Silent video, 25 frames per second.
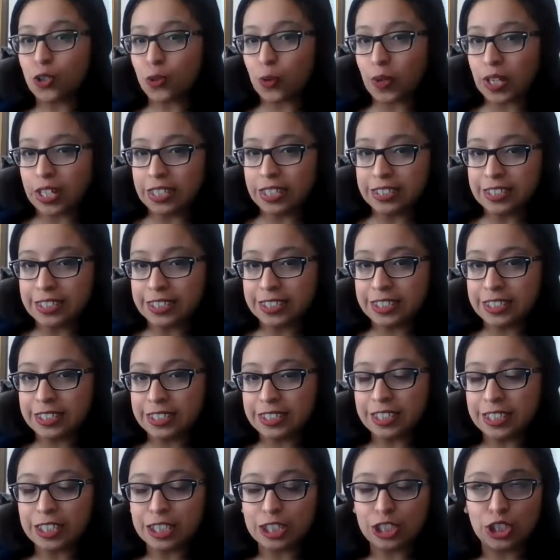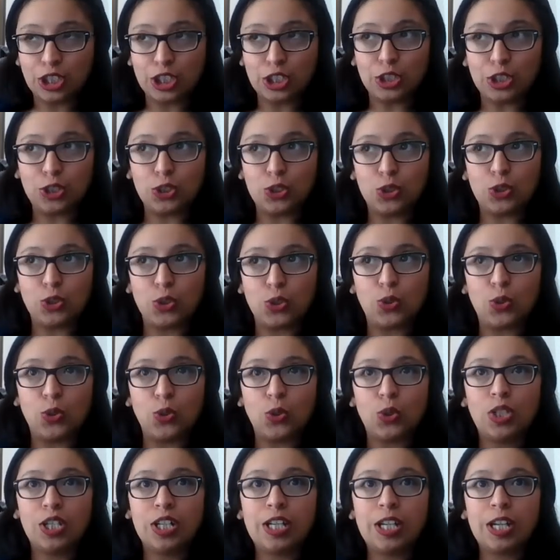grace
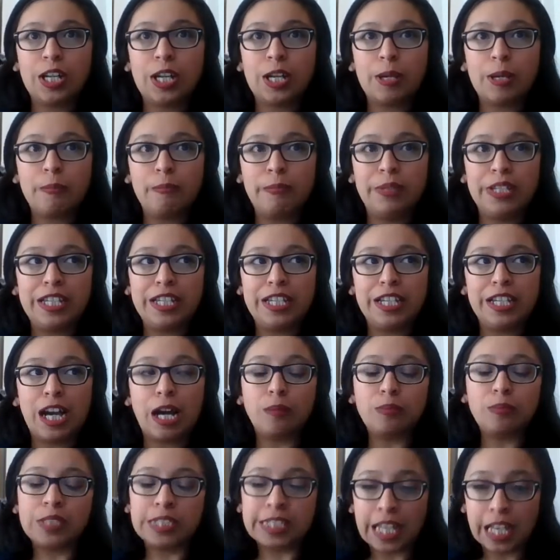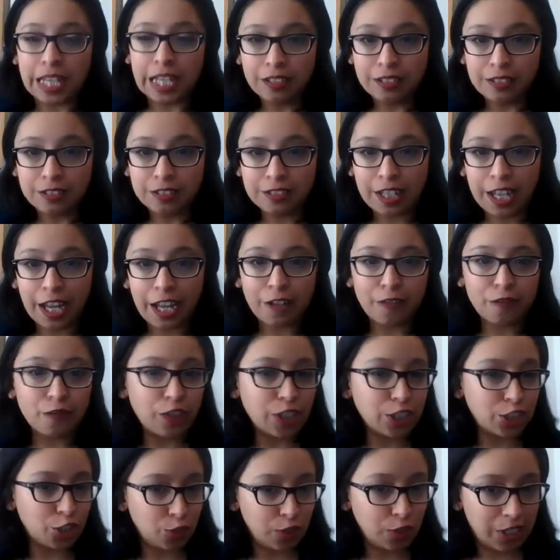to be upset and
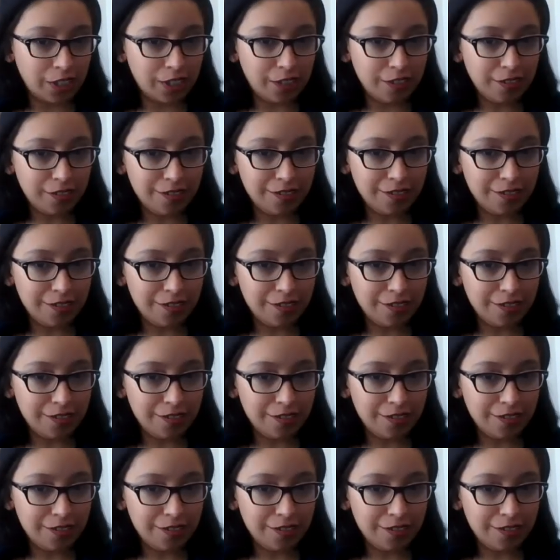frustrated.